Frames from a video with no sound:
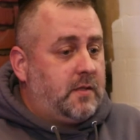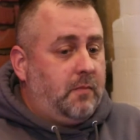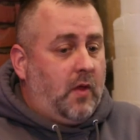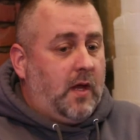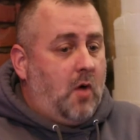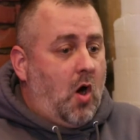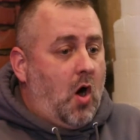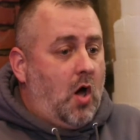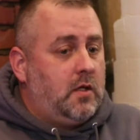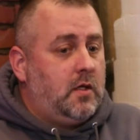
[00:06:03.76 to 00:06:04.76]
the blame
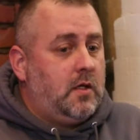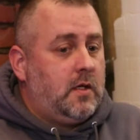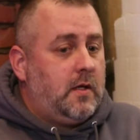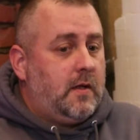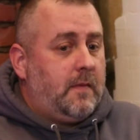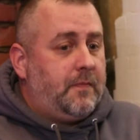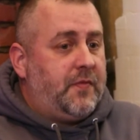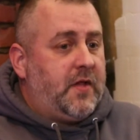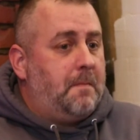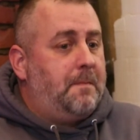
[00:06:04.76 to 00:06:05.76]
on
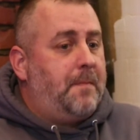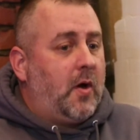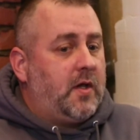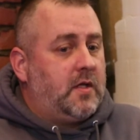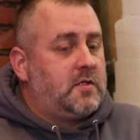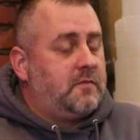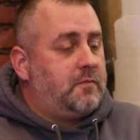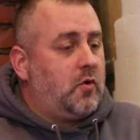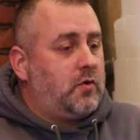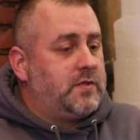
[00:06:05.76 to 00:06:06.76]
the abundance of
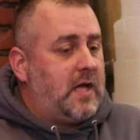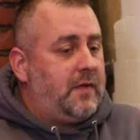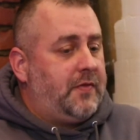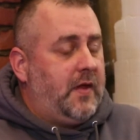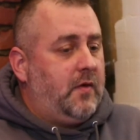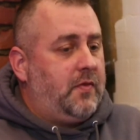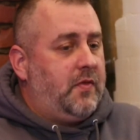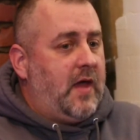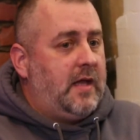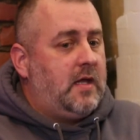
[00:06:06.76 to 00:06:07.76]
brokers out there
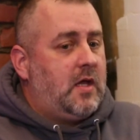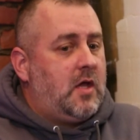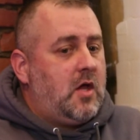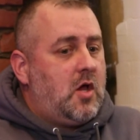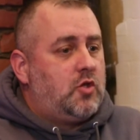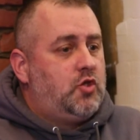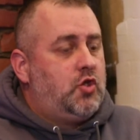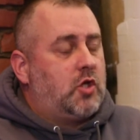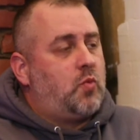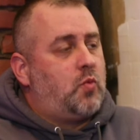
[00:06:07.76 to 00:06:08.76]
that
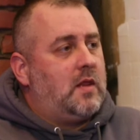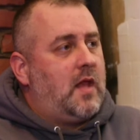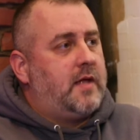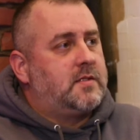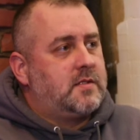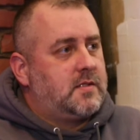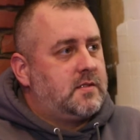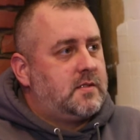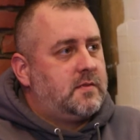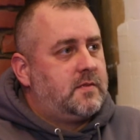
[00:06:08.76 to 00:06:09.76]
just want
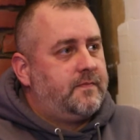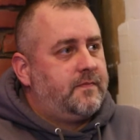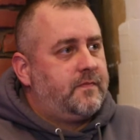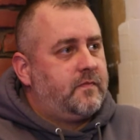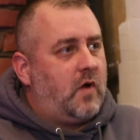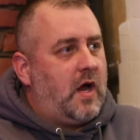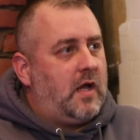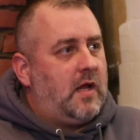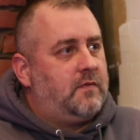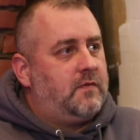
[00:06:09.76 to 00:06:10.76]
licenses,
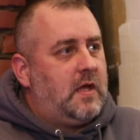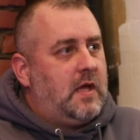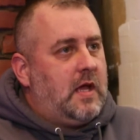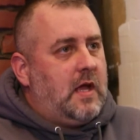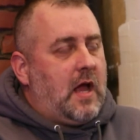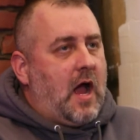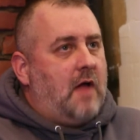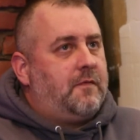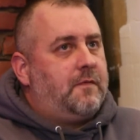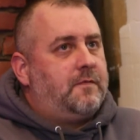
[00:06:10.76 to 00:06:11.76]
right? If
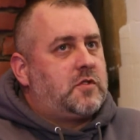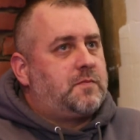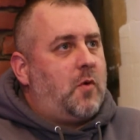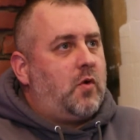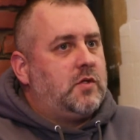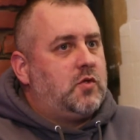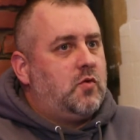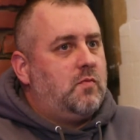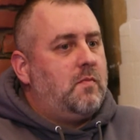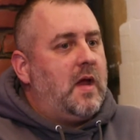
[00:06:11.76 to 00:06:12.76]
I've spoken
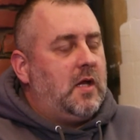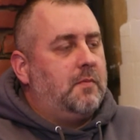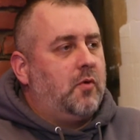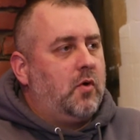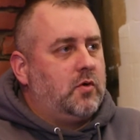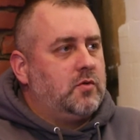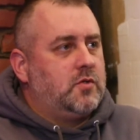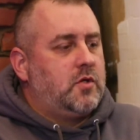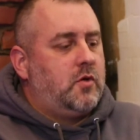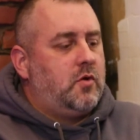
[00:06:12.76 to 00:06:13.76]
to many
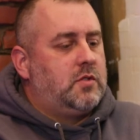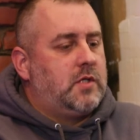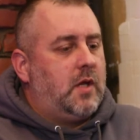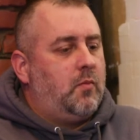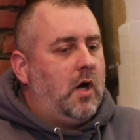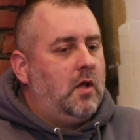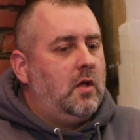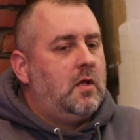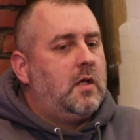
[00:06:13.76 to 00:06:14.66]
brokers who said, well,